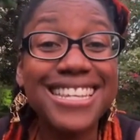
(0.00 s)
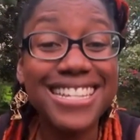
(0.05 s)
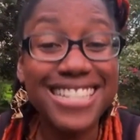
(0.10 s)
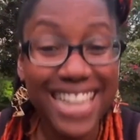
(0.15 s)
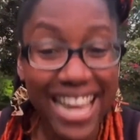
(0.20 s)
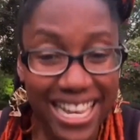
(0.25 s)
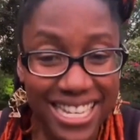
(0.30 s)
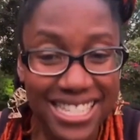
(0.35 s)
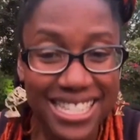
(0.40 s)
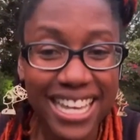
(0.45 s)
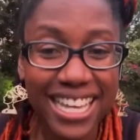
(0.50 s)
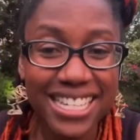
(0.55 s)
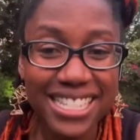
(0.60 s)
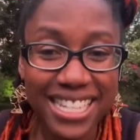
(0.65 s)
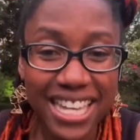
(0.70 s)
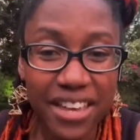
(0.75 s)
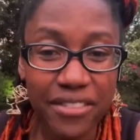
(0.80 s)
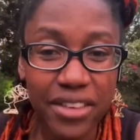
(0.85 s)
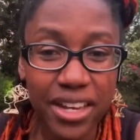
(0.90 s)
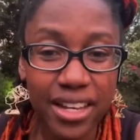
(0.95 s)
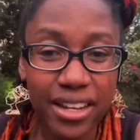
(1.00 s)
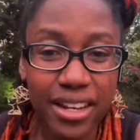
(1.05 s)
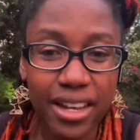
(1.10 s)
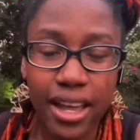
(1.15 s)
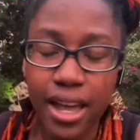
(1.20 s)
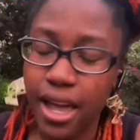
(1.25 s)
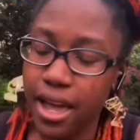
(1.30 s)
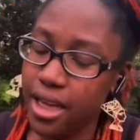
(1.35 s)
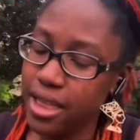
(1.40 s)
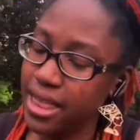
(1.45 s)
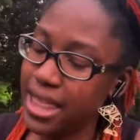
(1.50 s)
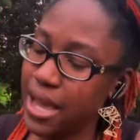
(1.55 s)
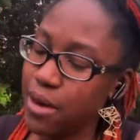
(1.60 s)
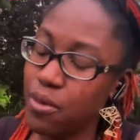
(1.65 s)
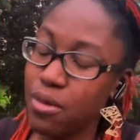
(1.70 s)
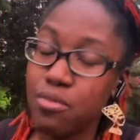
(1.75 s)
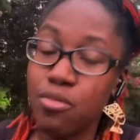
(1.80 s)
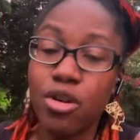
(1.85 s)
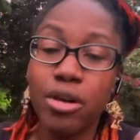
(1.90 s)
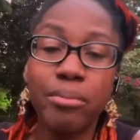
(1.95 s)
to the next Thanksgiving,
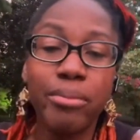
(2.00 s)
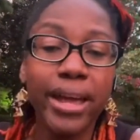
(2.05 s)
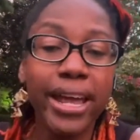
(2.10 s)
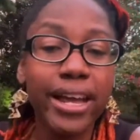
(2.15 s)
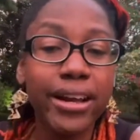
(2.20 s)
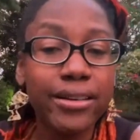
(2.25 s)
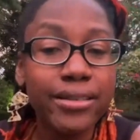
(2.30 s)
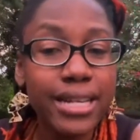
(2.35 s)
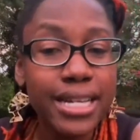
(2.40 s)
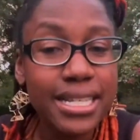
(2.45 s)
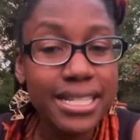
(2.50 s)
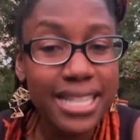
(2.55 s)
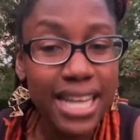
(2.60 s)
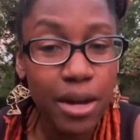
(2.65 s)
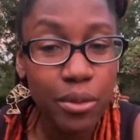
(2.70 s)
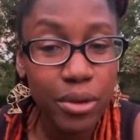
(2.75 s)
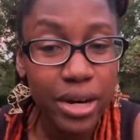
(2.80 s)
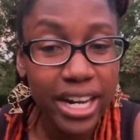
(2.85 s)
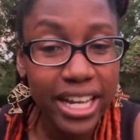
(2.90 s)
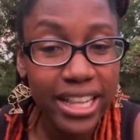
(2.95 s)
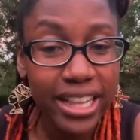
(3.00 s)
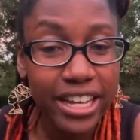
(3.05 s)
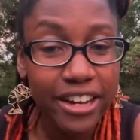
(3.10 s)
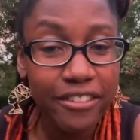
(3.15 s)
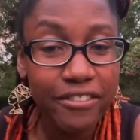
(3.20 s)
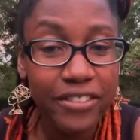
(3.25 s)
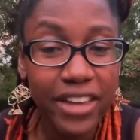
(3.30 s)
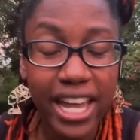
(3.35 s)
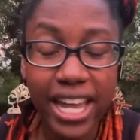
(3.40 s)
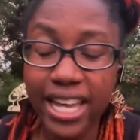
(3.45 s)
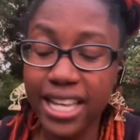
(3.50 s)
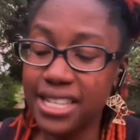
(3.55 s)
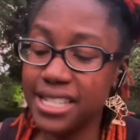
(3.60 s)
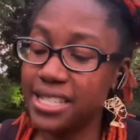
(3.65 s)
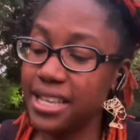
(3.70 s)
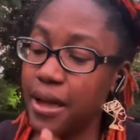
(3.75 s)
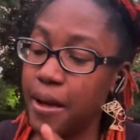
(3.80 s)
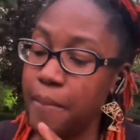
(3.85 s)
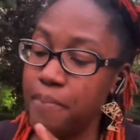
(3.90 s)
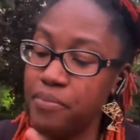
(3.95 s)
there were more bakeries that were in their
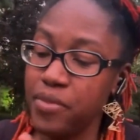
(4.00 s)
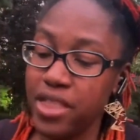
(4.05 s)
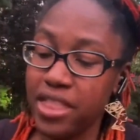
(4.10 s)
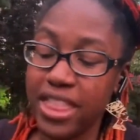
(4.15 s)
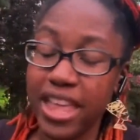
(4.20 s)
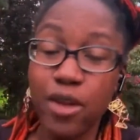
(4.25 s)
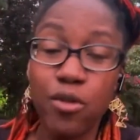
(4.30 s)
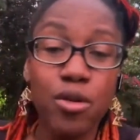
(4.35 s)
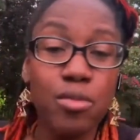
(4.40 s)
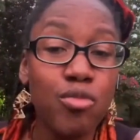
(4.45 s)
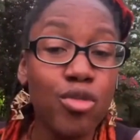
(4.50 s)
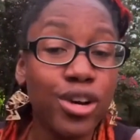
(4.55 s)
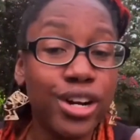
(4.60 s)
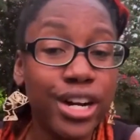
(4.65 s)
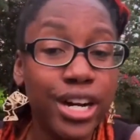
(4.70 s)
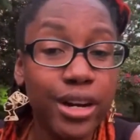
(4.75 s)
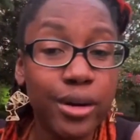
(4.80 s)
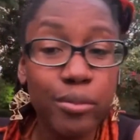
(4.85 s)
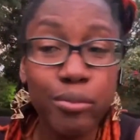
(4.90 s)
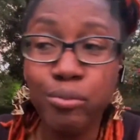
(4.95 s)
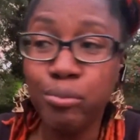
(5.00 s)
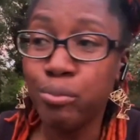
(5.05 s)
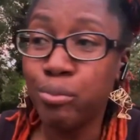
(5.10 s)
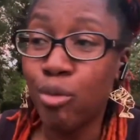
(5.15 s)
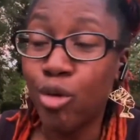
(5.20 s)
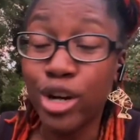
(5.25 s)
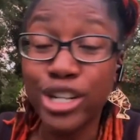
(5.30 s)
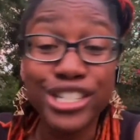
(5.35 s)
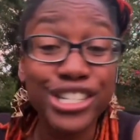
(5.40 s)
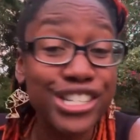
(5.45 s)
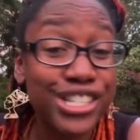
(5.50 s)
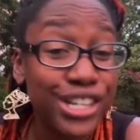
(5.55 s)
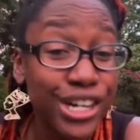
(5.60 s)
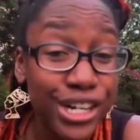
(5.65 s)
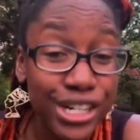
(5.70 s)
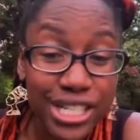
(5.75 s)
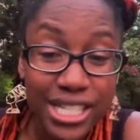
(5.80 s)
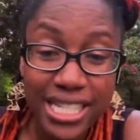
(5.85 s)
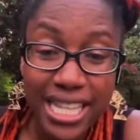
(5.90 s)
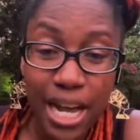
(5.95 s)
face. There were more
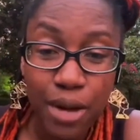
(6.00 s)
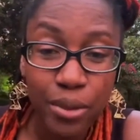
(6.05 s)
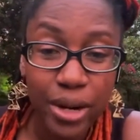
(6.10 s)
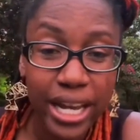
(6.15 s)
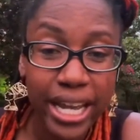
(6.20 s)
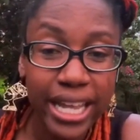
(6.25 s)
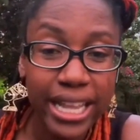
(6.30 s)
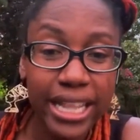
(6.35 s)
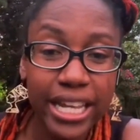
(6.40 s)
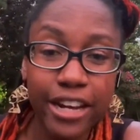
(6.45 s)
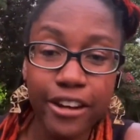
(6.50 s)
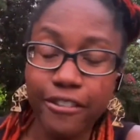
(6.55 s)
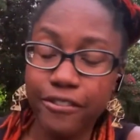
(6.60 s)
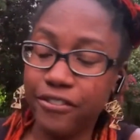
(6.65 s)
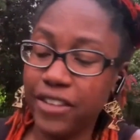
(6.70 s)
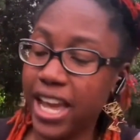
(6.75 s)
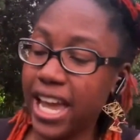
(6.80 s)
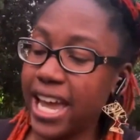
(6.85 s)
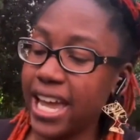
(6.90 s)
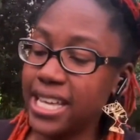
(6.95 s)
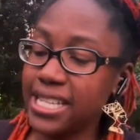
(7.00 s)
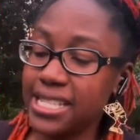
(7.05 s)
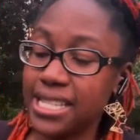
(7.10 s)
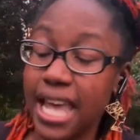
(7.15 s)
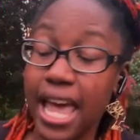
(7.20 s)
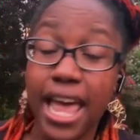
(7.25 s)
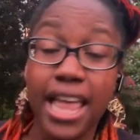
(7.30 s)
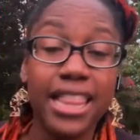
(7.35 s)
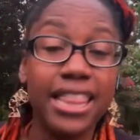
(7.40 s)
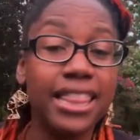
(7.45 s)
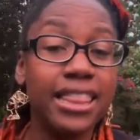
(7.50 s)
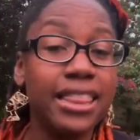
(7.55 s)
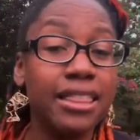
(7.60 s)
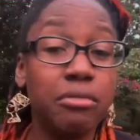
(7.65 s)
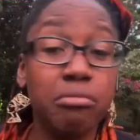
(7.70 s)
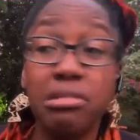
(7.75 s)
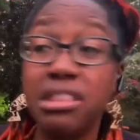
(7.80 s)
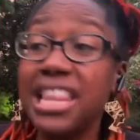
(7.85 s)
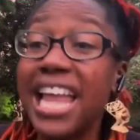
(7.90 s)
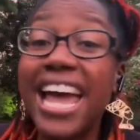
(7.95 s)
desserts that were in their face.
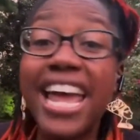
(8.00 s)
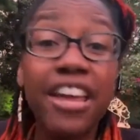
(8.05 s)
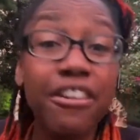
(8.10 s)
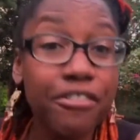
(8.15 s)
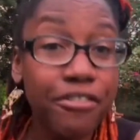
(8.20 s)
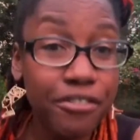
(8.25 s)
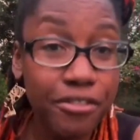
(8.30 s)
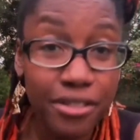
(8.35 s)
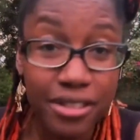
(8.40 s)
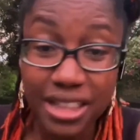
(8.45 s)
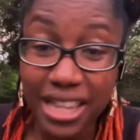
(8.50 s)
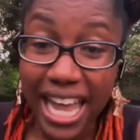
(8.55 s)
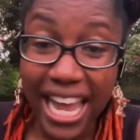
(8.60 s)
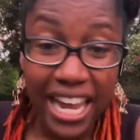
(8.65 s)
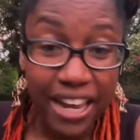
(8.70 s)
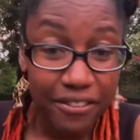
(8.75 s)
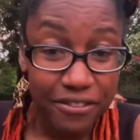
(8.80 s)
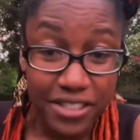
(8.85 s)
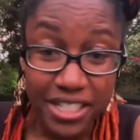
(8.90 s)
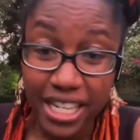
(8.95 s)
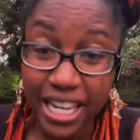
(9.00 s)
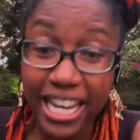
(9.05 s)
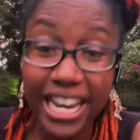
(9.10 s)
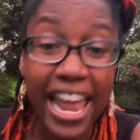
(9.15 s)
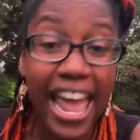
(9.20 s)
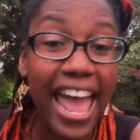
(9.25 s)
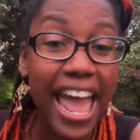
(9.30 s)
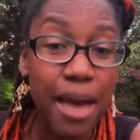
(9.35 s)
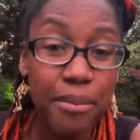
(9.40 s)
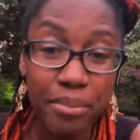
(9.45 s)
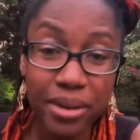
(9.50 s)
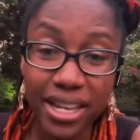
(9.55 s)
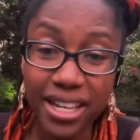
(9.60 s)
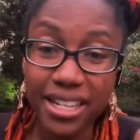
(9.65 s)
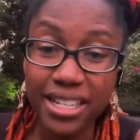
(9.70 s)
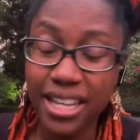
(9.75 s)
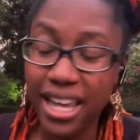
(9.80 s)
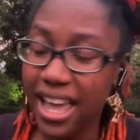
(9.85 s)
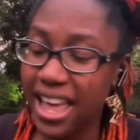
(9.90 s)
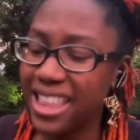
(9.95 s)
Life and
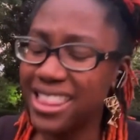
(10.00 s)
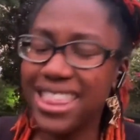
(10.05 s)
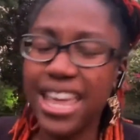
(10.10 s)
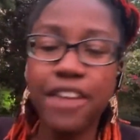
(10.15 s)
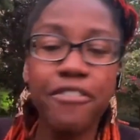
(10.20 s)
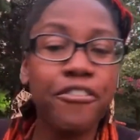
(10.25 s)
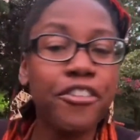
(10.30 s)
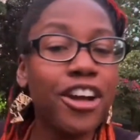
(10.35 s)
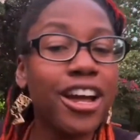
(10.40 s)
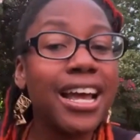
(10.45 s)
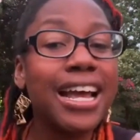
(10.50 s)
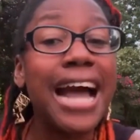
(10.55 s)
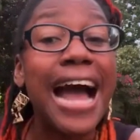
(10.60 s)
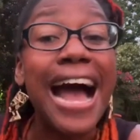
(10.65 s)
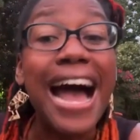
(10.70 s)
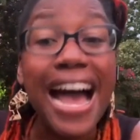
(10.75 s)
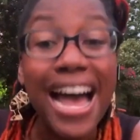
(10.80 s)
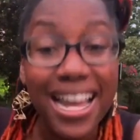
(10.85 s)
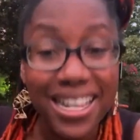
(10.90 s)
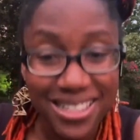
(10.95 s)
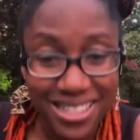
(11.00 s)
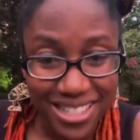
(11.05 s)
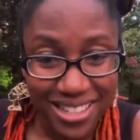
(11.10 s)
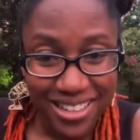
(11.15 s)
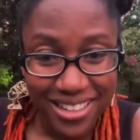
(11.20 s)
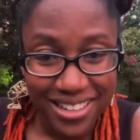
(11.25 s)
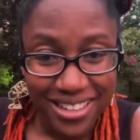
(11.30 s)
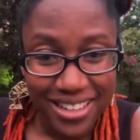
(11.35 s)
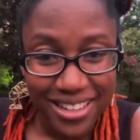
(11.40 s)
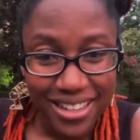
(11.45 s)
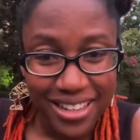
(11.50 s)
happened. They forgot.